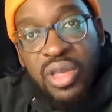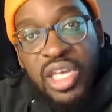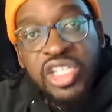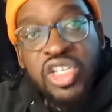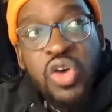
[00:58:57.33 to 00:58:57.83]

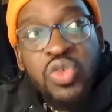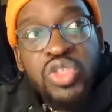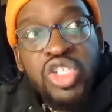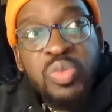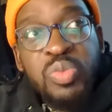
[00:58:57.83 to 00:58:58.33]
Is
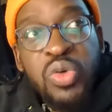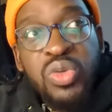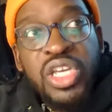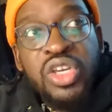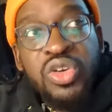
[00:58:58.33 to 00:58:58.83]
Holder's
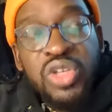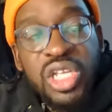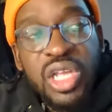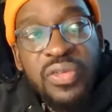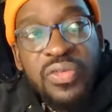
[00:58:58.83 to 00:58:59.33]
bowling good
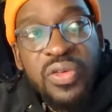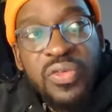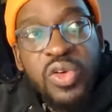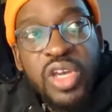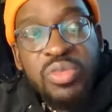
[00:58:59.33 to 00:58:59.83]
enough
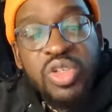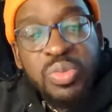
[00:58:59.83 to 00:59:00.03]
for him to